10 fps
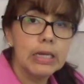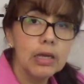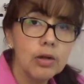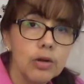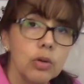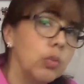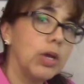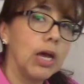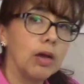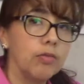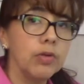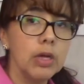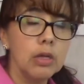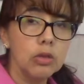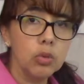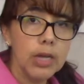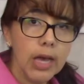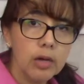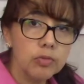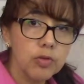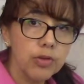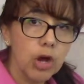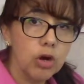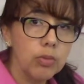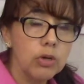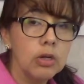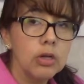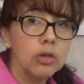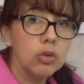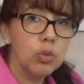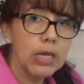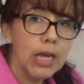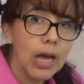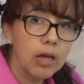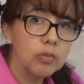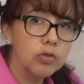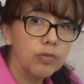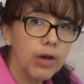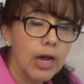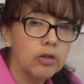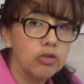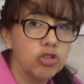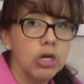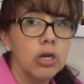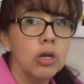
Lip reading: here, we have 3 atoms of carbon, 3 atoms of hydrogen,